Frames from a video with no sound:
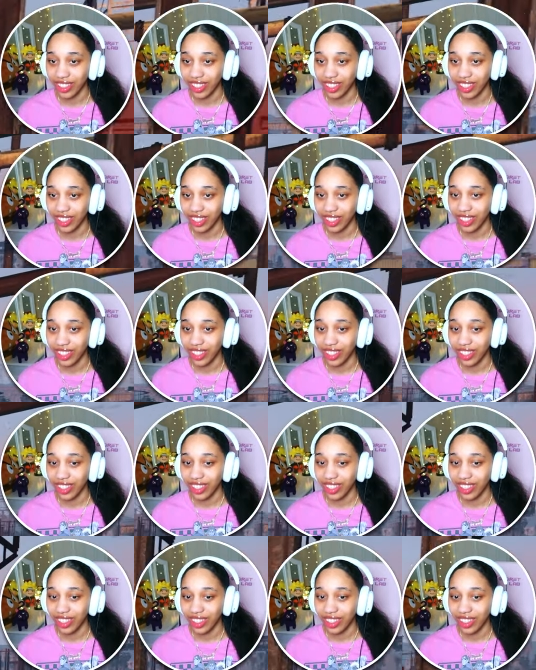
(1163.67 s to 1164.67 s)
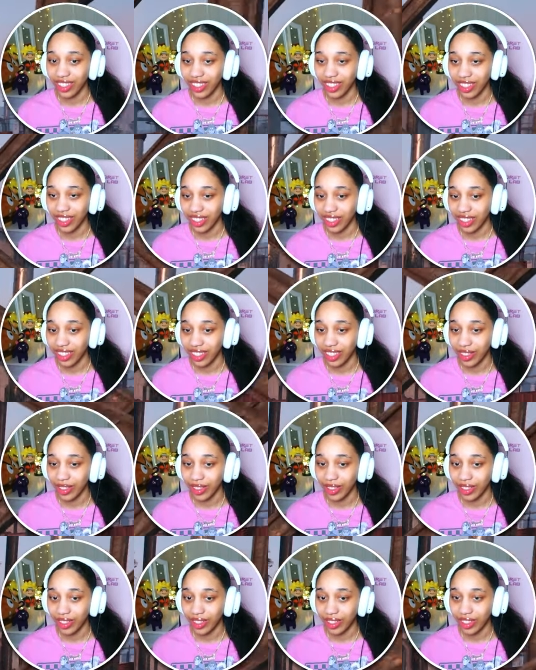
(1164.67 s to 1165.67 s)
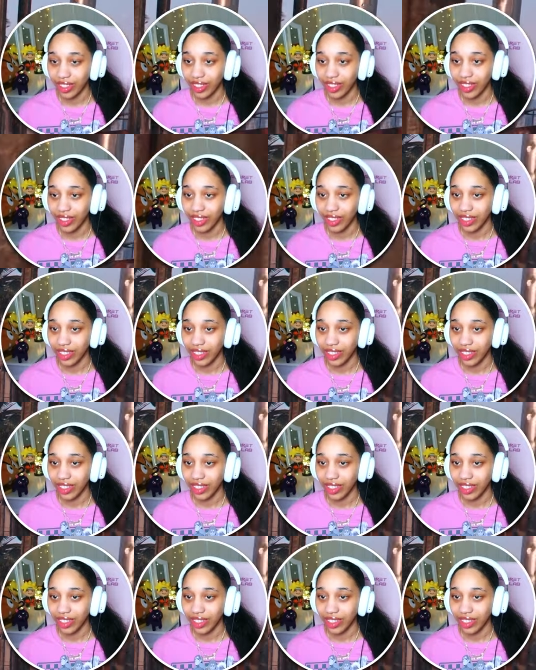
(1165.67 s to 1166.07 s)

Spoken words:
(silence)